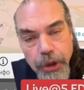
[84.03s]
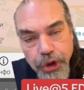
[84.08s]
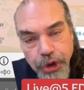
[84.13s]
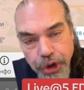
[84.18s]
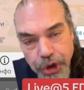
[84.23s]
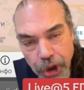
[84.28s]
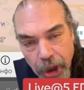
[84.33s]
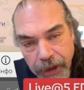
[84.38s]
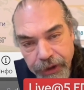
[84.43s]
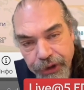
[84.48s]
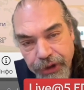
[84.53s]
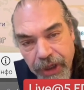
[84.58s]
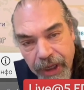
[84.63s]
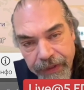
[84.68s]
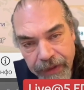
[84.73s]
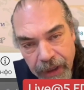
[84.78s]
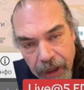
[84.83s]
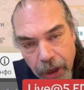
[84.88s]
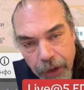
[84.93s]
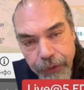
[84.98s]
just
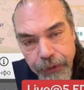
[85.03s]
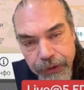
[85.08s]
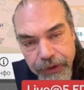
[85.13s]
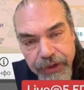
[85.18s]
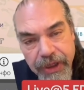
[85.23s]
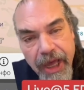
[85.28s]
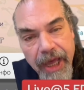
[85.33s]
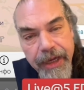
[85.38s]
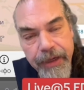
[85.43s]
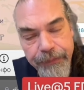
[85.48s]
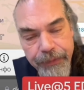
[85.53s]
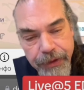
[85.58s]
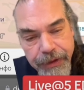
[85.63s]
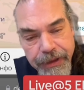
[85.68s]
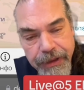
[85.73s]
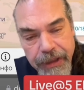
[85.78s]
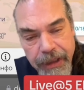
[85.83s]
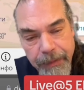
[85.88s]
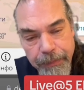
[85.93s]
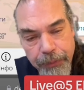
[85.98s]
on the other side of the
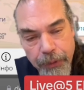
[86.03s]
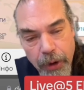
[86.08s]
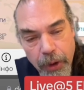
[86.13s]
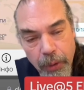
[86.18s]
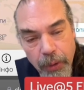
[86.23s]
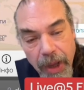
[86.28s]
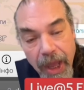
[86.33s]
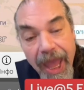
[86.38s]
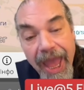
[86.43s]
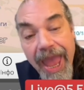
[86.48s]
Dnipro,